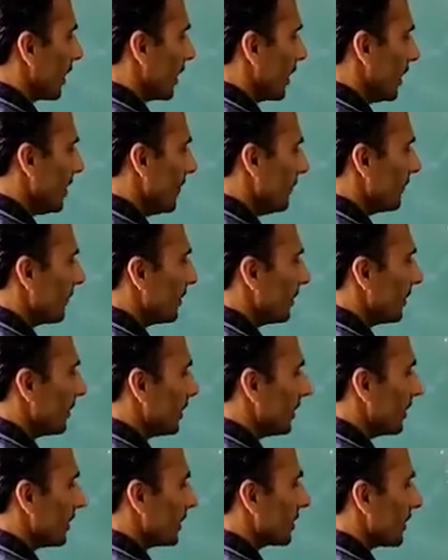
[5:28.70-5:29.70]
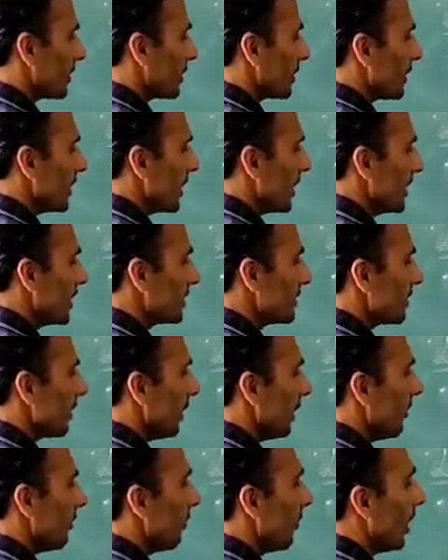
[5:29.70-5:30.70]
If the
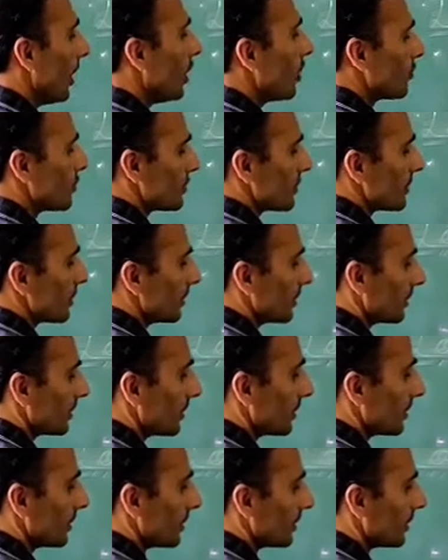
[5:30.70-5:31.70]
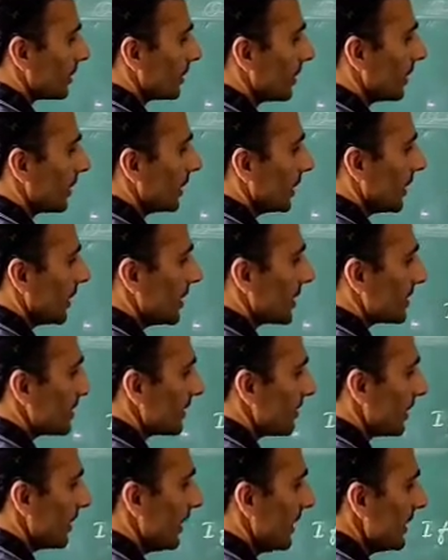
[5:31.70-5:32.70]
debt amount
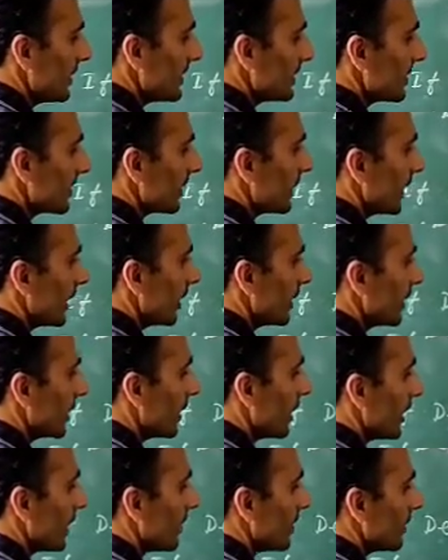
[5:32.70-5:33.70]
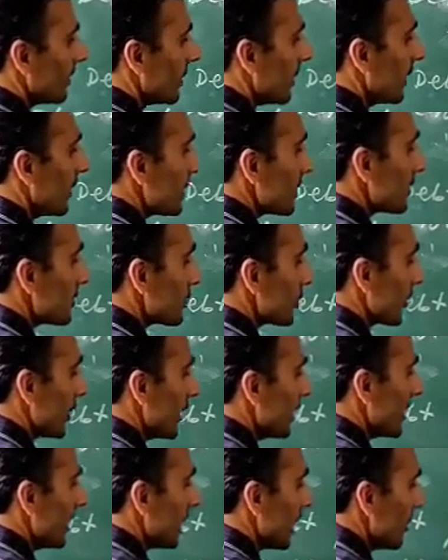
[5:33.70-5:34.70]
is less than the
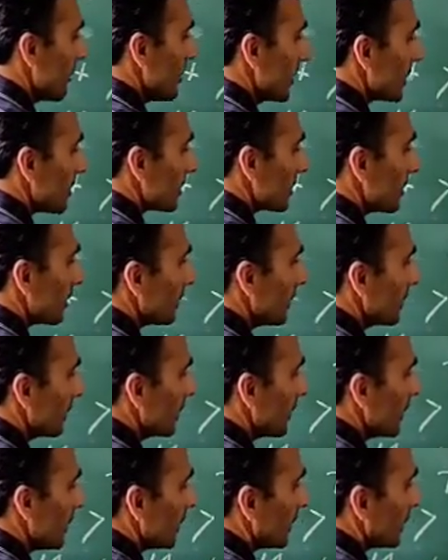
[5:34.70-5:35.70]
share capital,